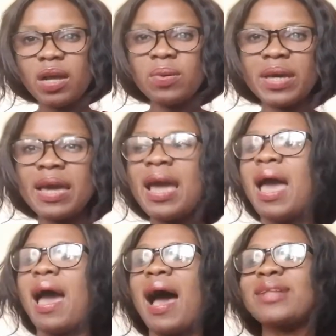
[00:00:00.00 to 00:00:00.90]
Okay,
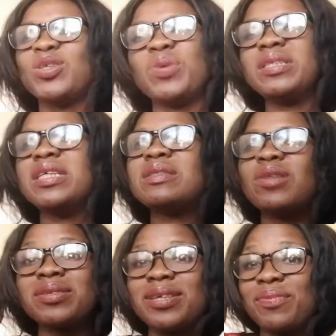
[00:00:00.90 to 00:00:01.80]
and do we need
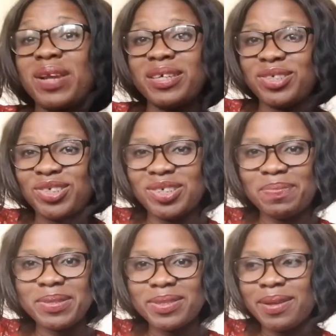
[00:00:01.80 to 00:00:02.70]
toxic
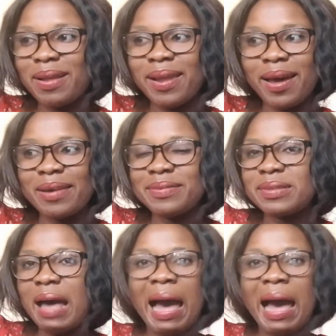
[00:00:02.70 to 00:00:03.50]
relationship in our lives?